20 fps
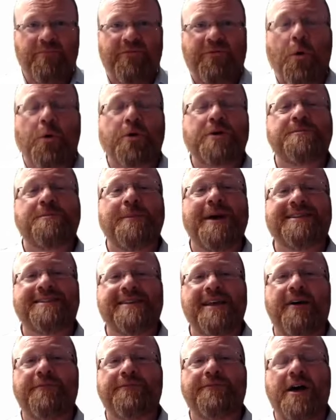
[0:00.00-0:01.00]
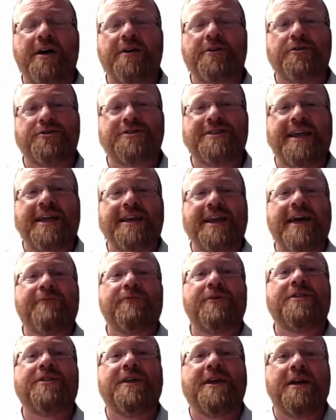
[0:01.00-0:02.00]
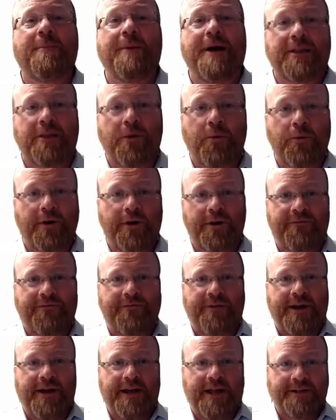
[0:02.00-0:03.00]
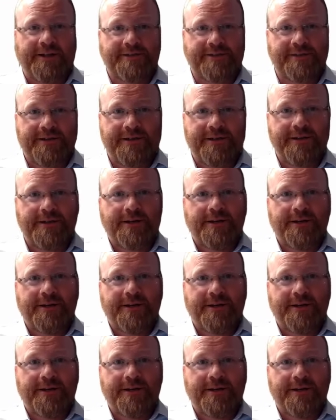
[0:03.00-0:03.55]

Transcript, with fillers: force myself to understand everything about the world of finance.